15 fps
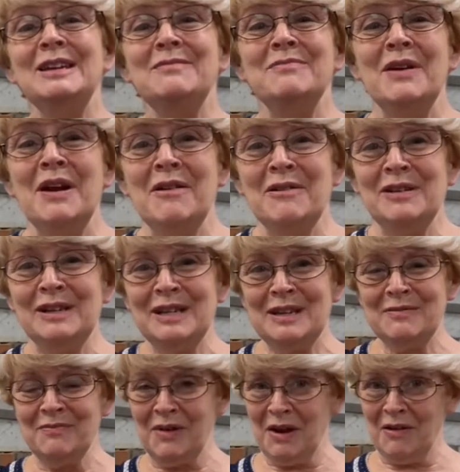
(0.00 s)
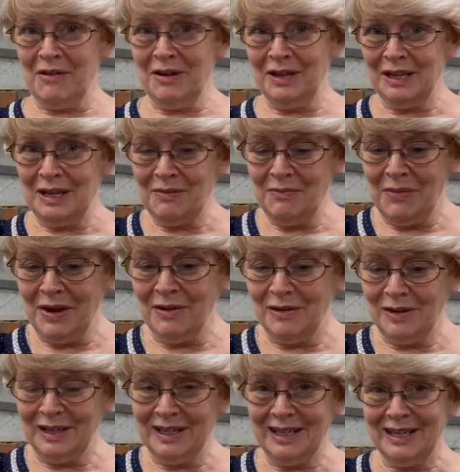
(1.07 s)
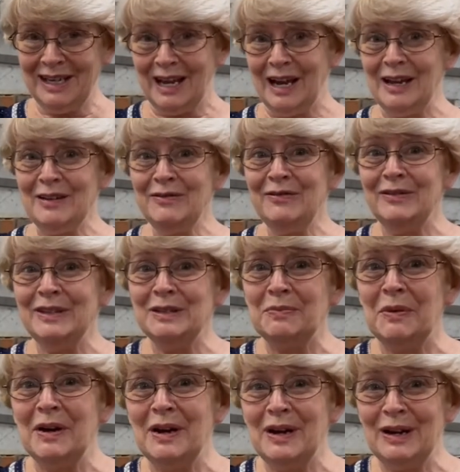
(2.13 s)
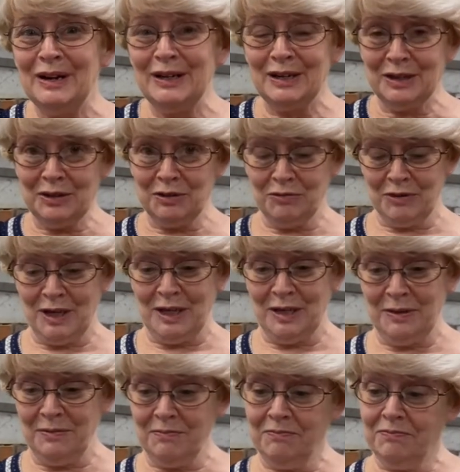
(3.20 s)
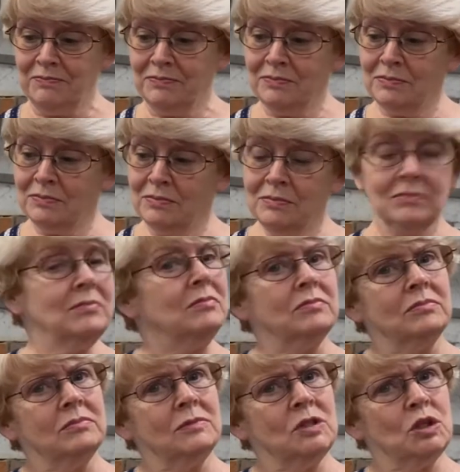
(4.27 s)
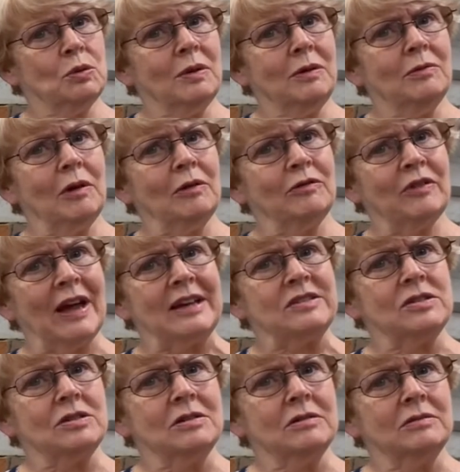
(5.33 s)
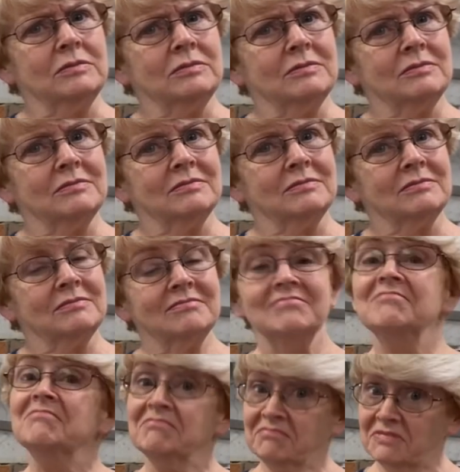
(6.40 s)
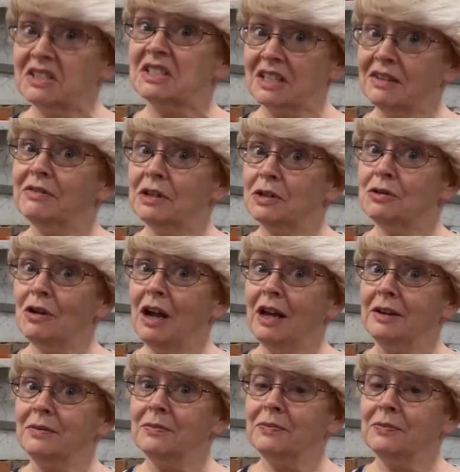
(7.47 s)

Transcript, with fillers: merrily, merrily, merrily, life is but a dream. Shall we row faster? Let's give it a try.